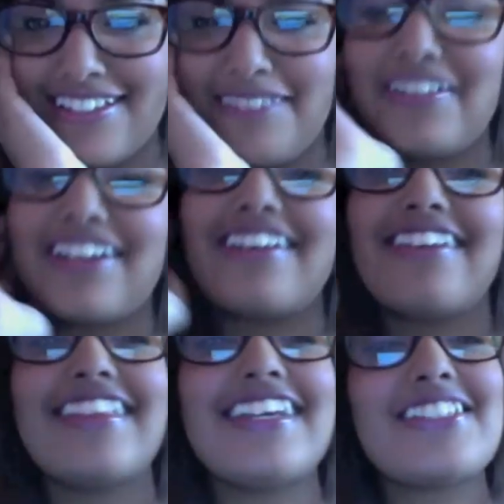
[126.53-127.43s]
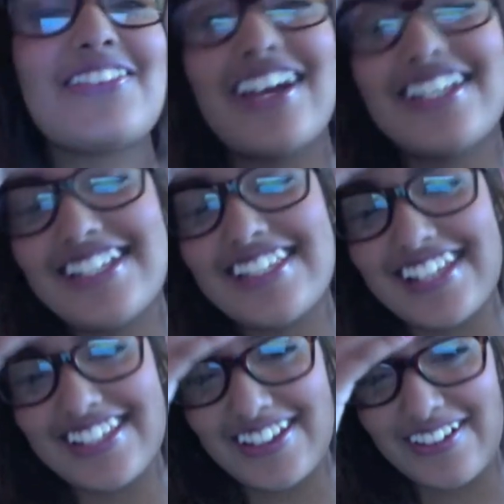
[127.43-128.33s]
Oh my god, these questions
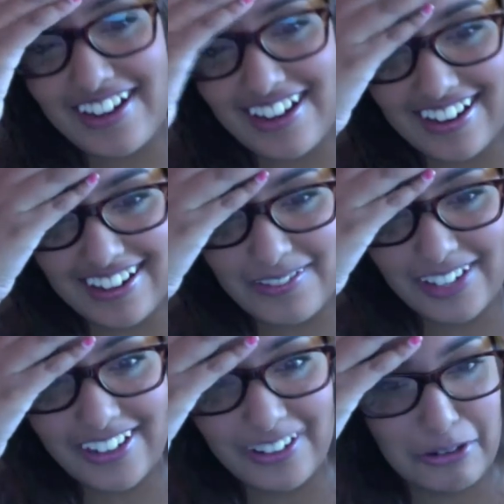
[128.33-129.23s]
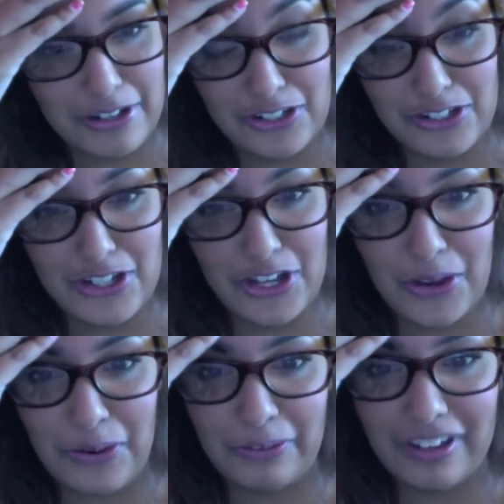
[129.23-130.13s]
are so hard. I'm only on question two.